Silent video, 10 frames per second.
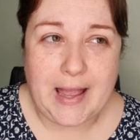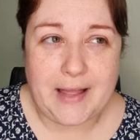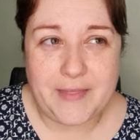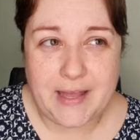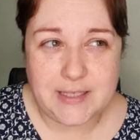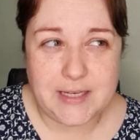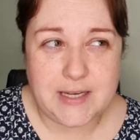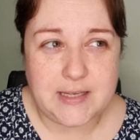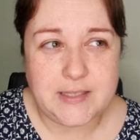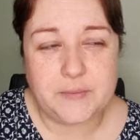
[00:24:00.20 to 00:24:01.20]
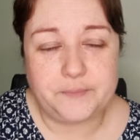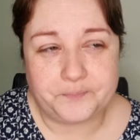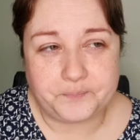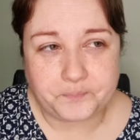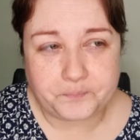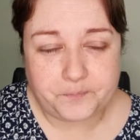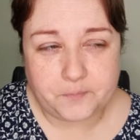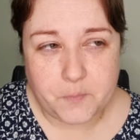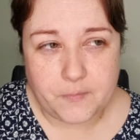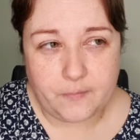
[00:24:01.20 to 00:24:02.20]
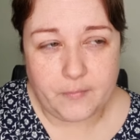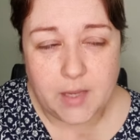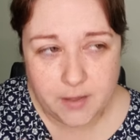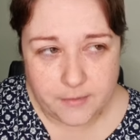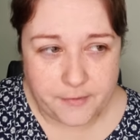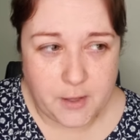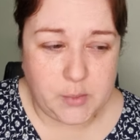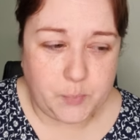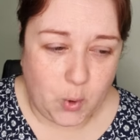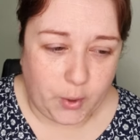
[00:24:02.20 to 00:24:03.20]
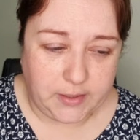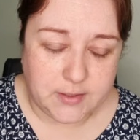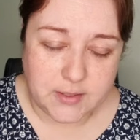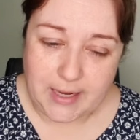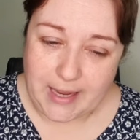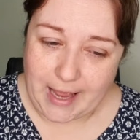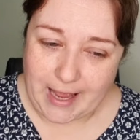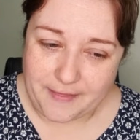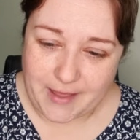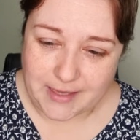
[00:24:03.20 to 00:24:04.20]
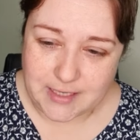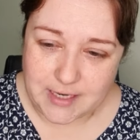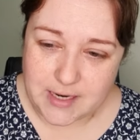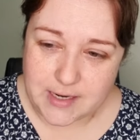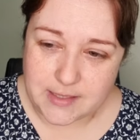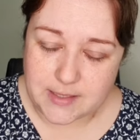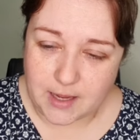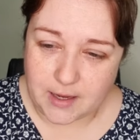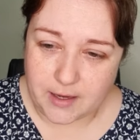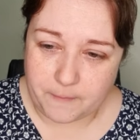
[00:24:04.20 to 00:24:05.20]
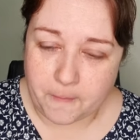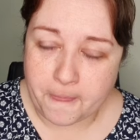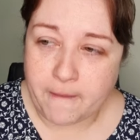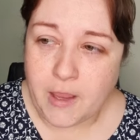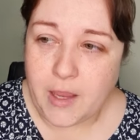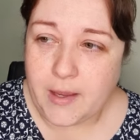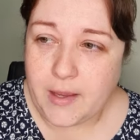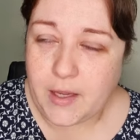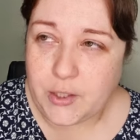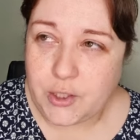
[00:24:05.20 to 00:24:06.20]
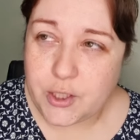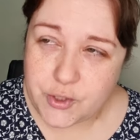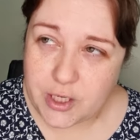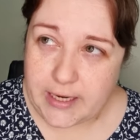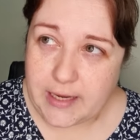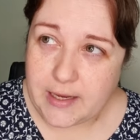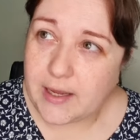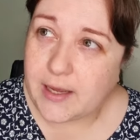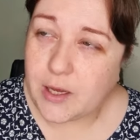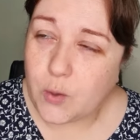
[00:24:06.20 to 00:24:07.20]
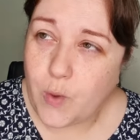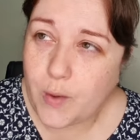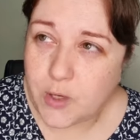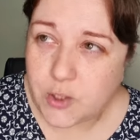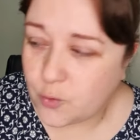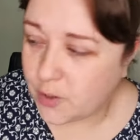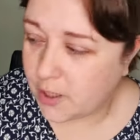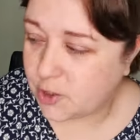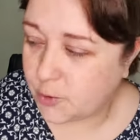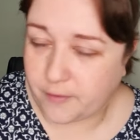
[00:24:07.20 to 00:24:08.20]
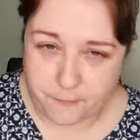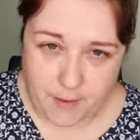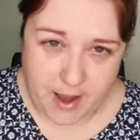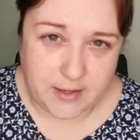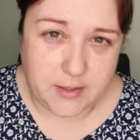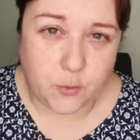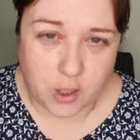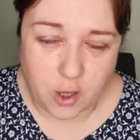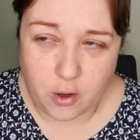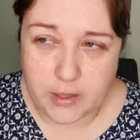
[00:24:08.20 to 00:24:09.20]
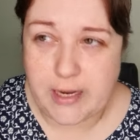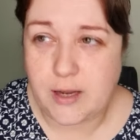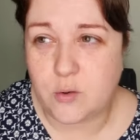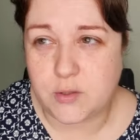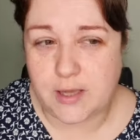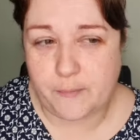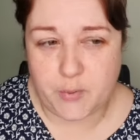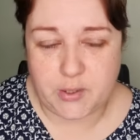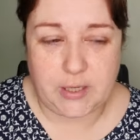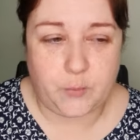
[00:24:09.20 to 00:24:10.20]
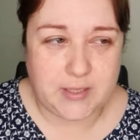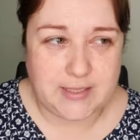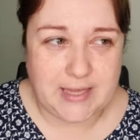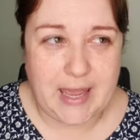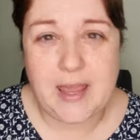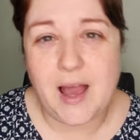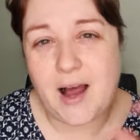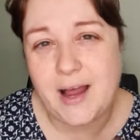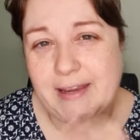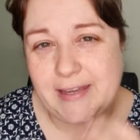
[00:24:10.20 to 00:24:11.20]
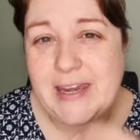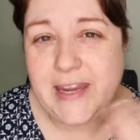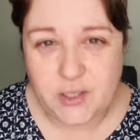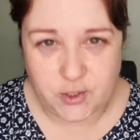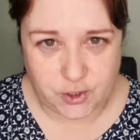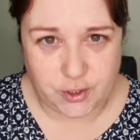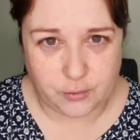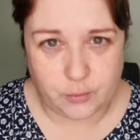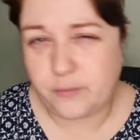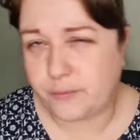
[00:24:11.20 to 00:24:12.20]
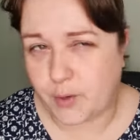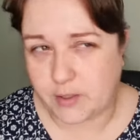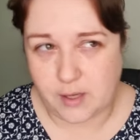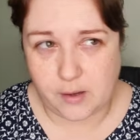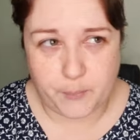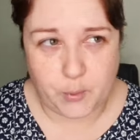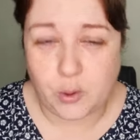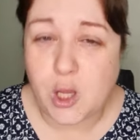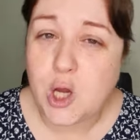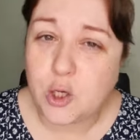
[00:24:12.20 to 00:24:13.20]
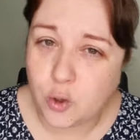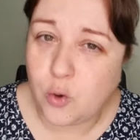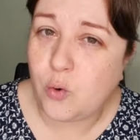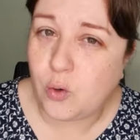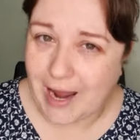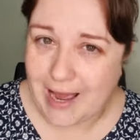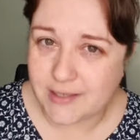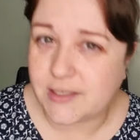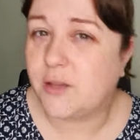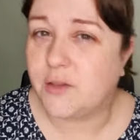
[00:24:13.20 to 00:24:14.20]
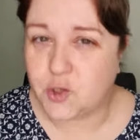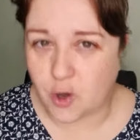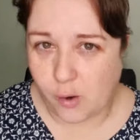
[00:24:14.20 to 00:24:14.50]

is the third point, and that is usually when we're talking to a friend or a colleague or somebody, we say, I need to, for example, call at the shops.